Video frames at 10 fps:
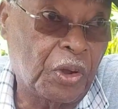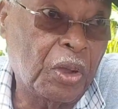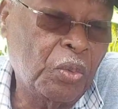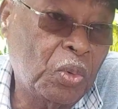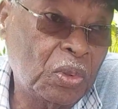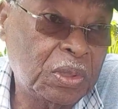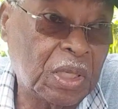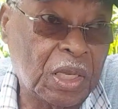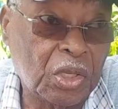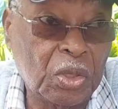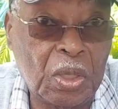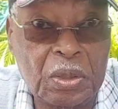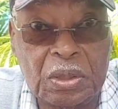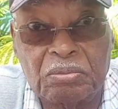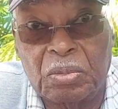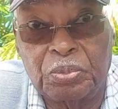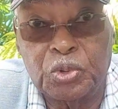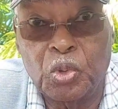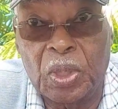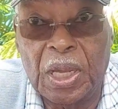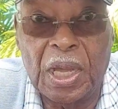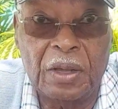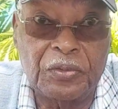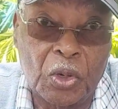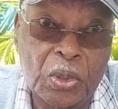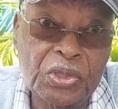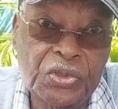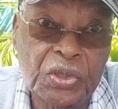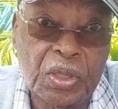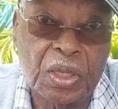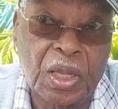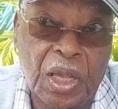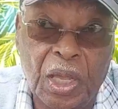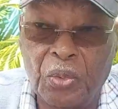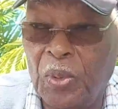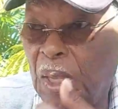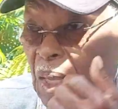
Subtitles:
ferry will take 2.5 hours, and we